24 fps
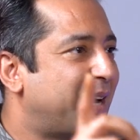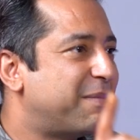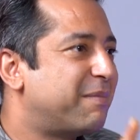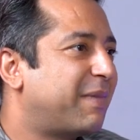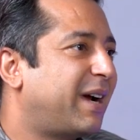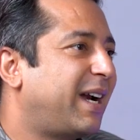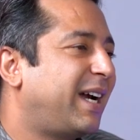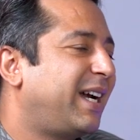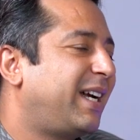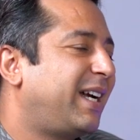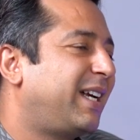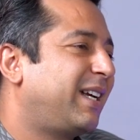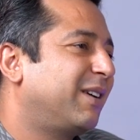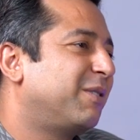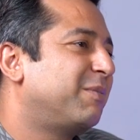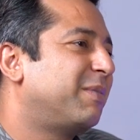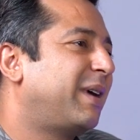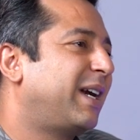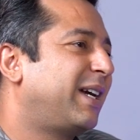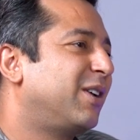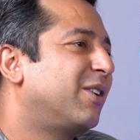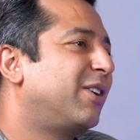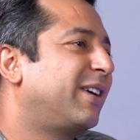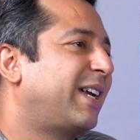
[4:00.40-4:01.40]
I might
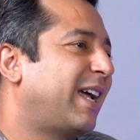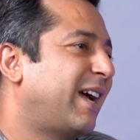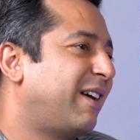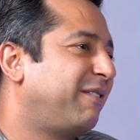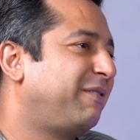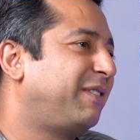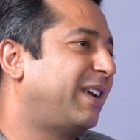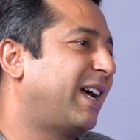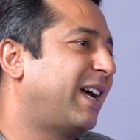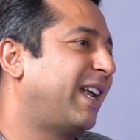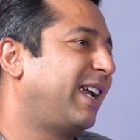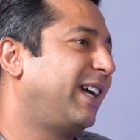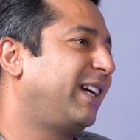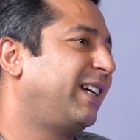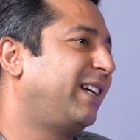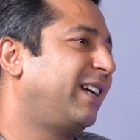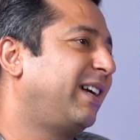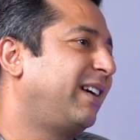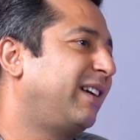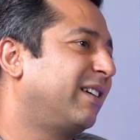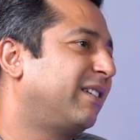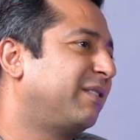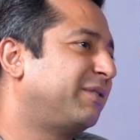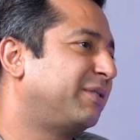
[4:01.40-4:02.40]
not have direct
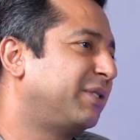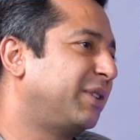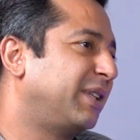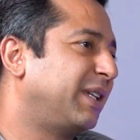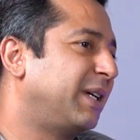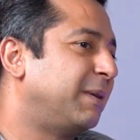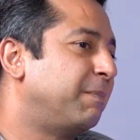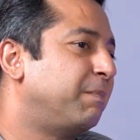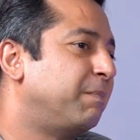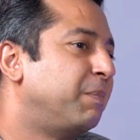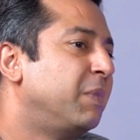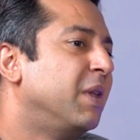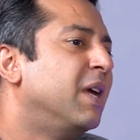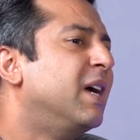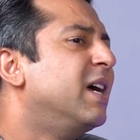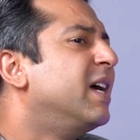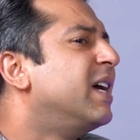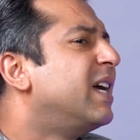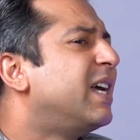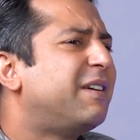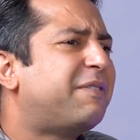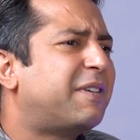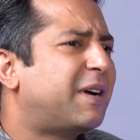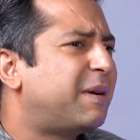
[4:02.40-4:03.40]
data for them.
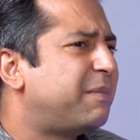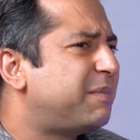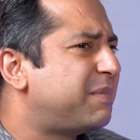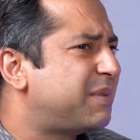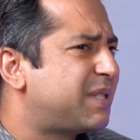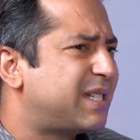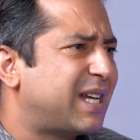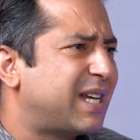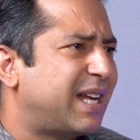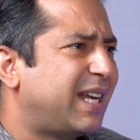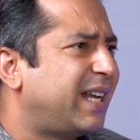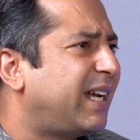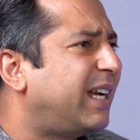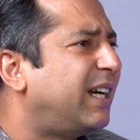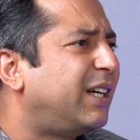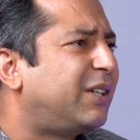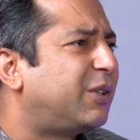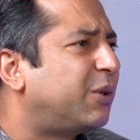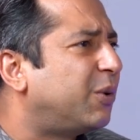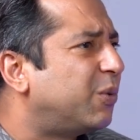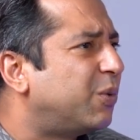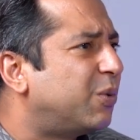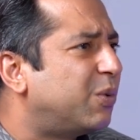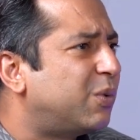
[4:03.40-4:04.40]
If I'm selling
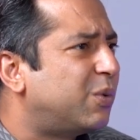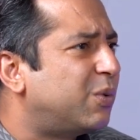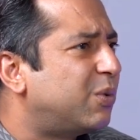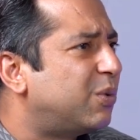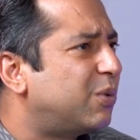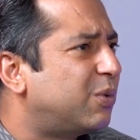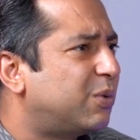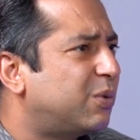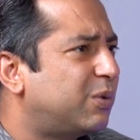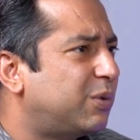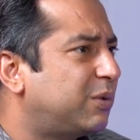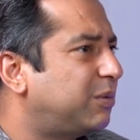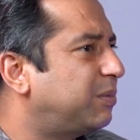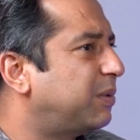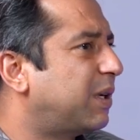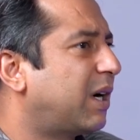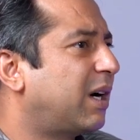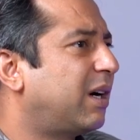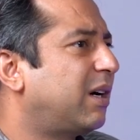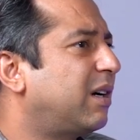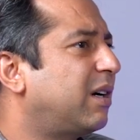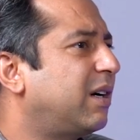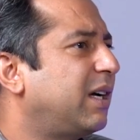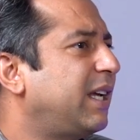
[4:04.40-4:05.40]
it through
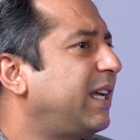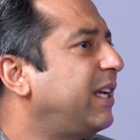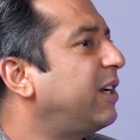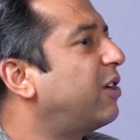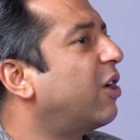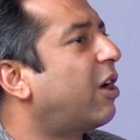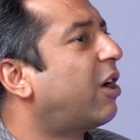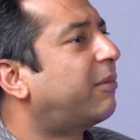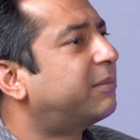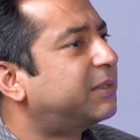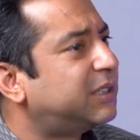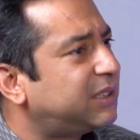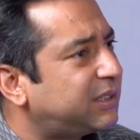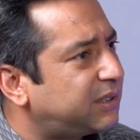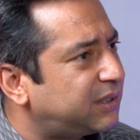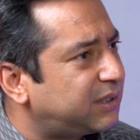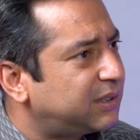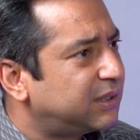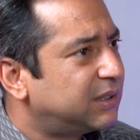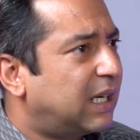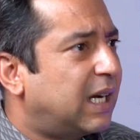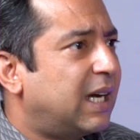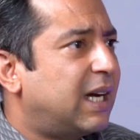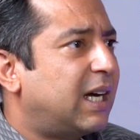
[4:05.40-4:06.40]
e-commerce,
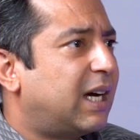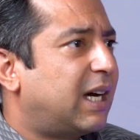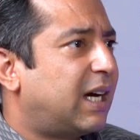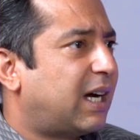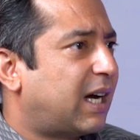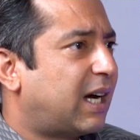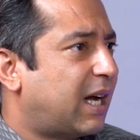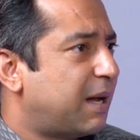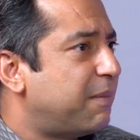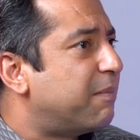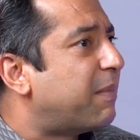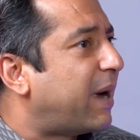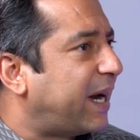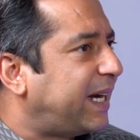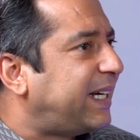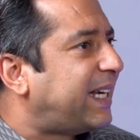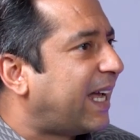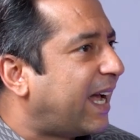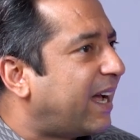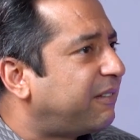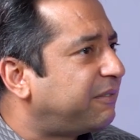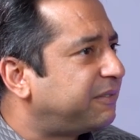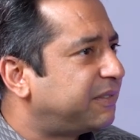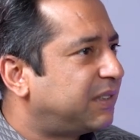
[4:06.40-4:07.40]
I might
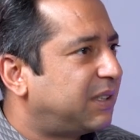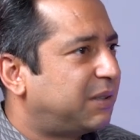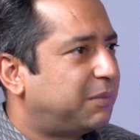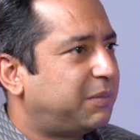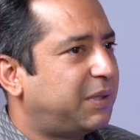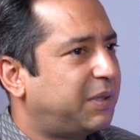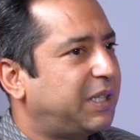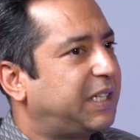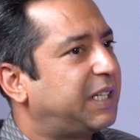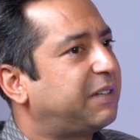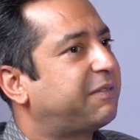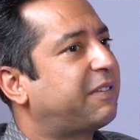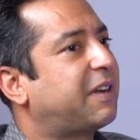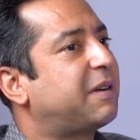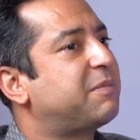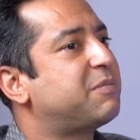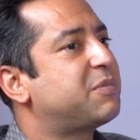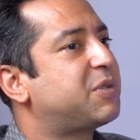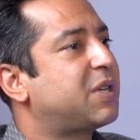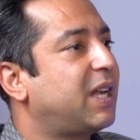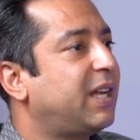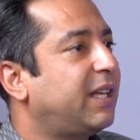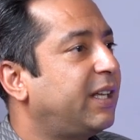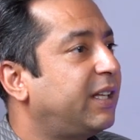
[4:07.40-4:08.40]
have, but if I'm
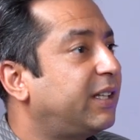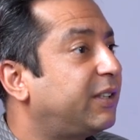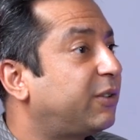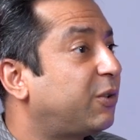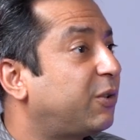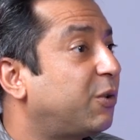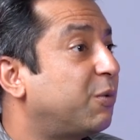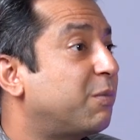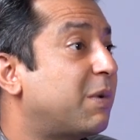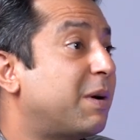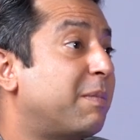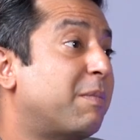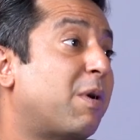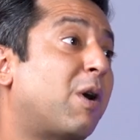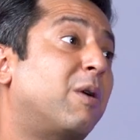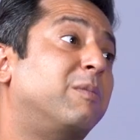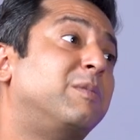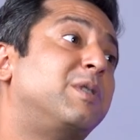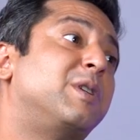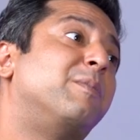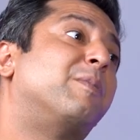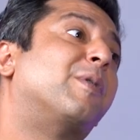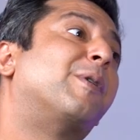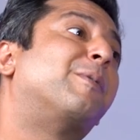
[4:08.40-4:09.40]
selling it through my
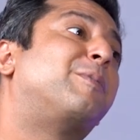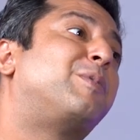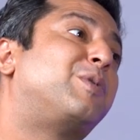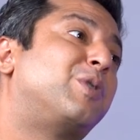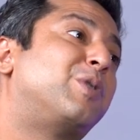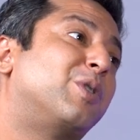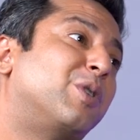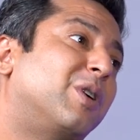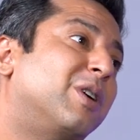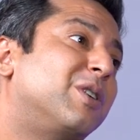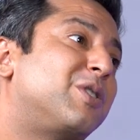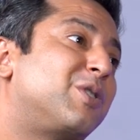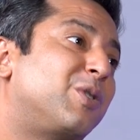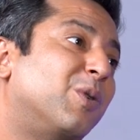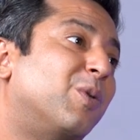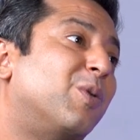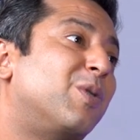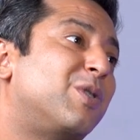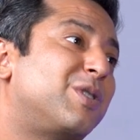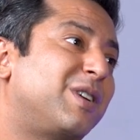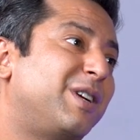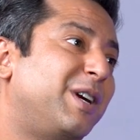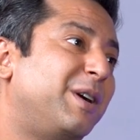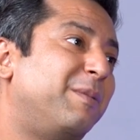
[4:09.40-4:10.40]
mom's and pop's
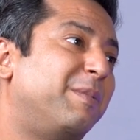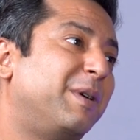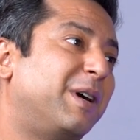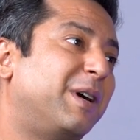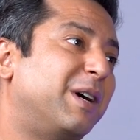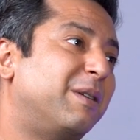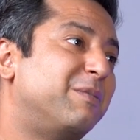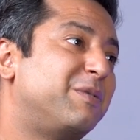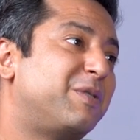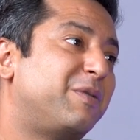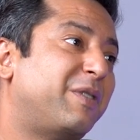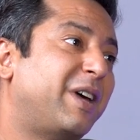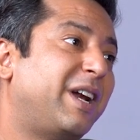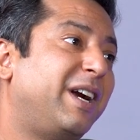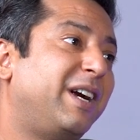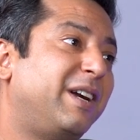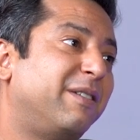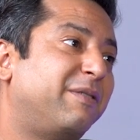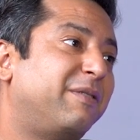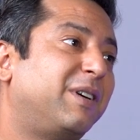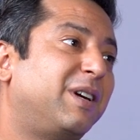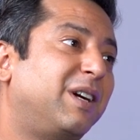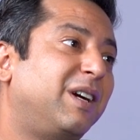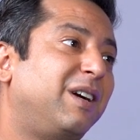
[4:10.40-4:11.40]
stores, it becomes very
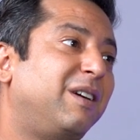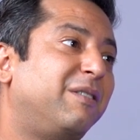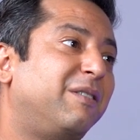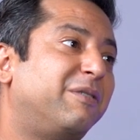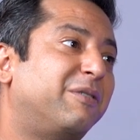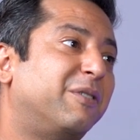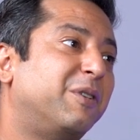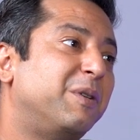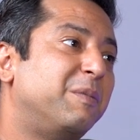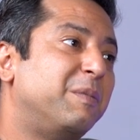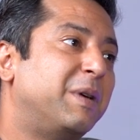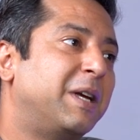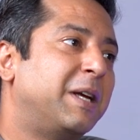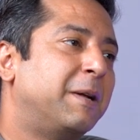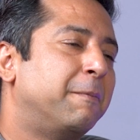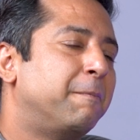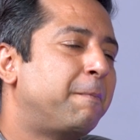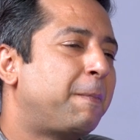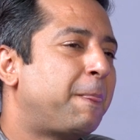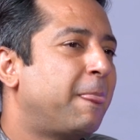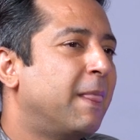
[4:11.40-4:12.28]
difficult for me.